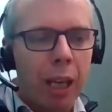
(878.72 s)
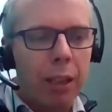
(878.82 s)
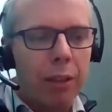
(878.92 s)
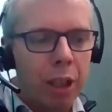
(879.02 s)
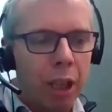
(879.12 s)

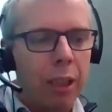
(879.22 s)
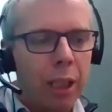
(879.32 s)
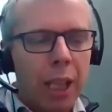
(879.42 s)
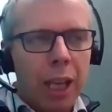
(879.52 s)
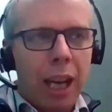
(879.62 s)
So
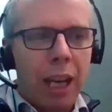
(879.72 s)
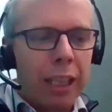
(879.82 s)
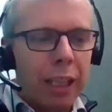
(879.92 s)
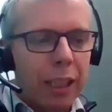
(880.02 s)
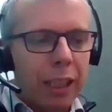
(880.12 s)
I
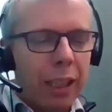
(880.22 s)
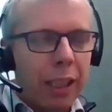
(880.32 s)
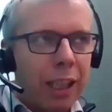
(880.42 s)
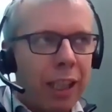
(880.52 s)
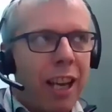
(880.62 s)
think,
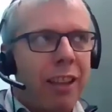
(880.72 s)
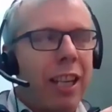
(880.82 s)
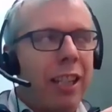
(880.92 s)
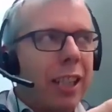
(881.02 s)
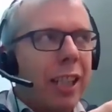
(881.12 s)
and
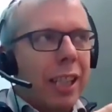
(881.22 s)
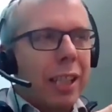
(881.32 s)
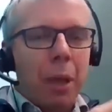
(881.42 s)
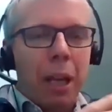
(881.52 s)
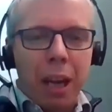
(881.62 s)
then
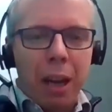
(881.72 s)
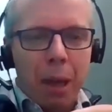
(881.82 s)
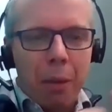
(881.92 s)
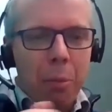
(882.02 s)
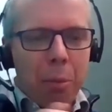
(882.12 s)
I
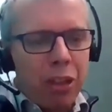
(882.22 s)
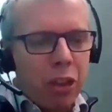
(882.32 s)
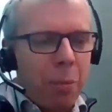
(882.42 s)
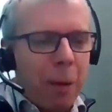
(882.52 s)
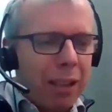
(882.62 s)
think we might
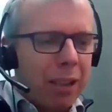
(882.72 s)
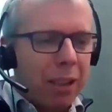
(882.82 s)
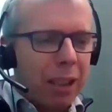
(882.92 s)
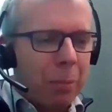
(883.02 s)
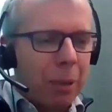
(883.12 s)
talk about this a
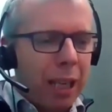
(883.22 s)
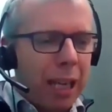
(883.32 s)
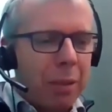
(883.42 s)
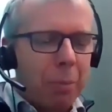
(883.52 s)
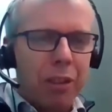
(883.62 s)
little bit
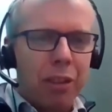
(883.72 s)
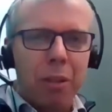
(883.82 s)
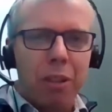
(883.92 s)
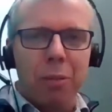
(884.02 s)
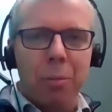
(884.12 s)
later, but some
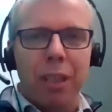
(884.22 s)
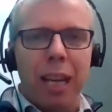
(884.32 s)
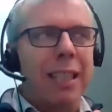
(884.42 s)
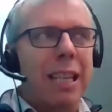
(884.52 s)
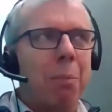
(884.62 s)
of the
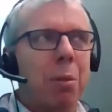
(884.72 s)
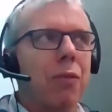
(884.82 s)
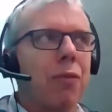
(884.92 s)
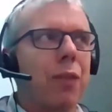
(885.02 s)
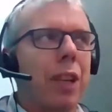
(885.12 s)
examples
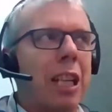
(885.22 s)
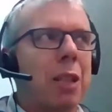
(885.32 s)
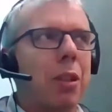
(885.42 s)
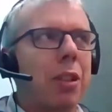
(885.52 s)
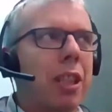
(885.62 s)
of
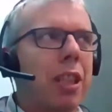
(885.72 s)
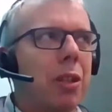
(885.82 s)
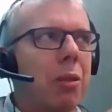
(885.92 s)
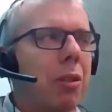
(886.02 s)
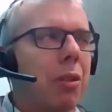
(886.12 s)
expertise,
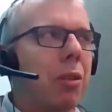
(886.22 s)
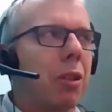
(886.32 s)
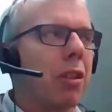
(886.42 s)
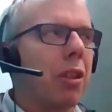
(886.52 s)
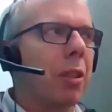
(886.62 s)
you
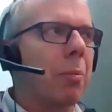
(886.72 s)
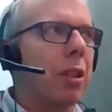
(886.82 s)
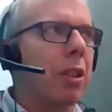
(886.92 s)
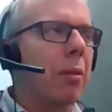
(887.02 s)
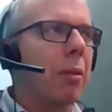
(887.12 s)
touched on this,
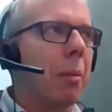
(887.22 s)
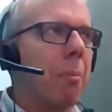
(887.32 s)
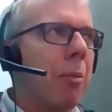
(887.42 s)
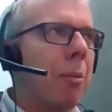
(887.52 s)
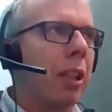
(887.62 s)
Bridget, a
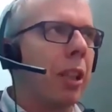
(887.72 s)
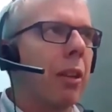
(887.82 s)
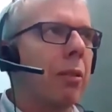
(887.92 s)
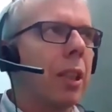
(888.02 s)
moment ago.